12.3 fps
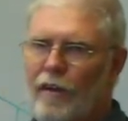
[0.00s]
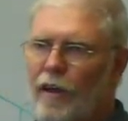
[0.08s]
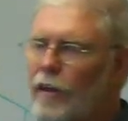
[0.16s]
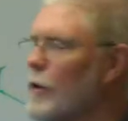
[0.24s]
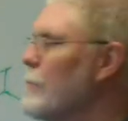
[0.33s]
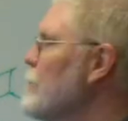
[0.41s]

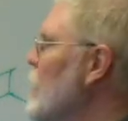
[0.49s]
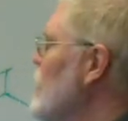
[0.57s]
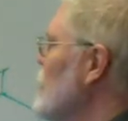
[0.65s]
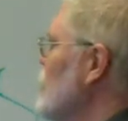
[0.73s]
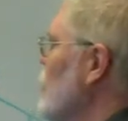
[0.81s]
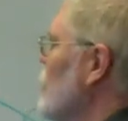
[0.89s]
okay,
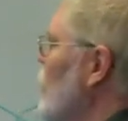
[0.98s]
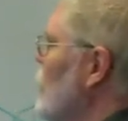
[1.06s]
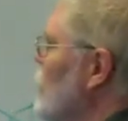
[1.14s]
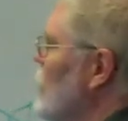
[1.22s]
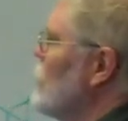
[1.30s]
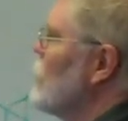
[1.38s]
so they're
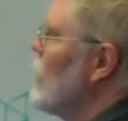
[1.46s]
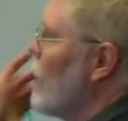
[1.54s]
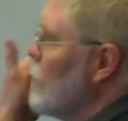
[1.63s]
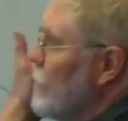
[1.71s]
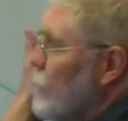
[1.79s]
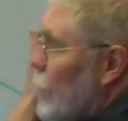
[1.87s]
the things to
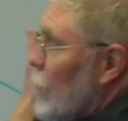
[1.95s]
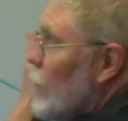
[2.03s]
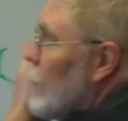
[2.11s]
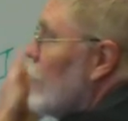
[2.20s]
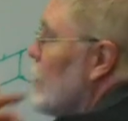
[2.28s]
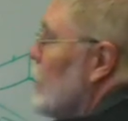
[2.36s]
know.
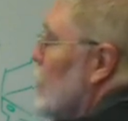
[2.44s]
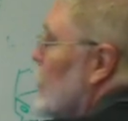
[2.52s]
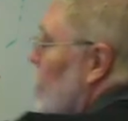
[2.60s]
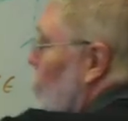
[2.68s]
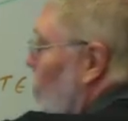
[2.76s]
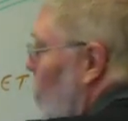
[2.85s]

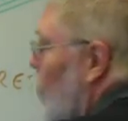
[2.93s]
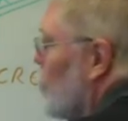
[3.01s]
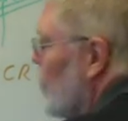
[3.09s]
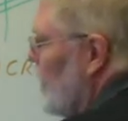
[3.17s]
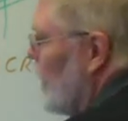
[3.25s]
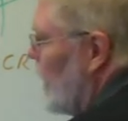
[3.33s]
They're all
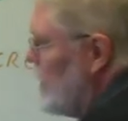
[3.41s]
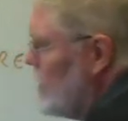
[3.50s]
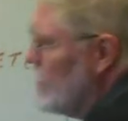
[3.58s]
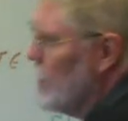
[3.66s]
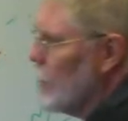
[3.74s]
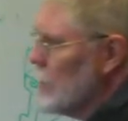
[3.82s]

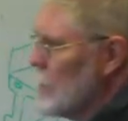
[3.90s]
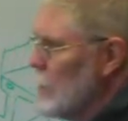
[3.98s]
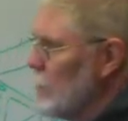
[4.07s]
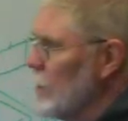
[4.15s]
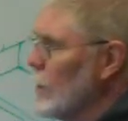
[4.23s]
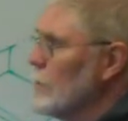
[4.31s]
related, they're
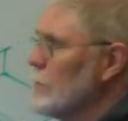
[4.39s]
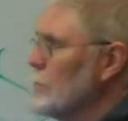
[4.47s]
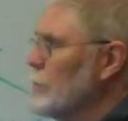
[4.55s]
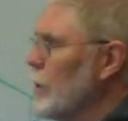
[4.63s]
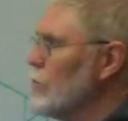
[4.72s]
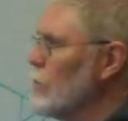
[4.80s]
similar,
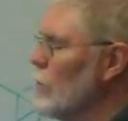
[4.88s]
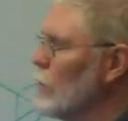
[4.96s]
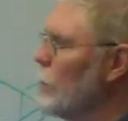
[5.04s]
but it's all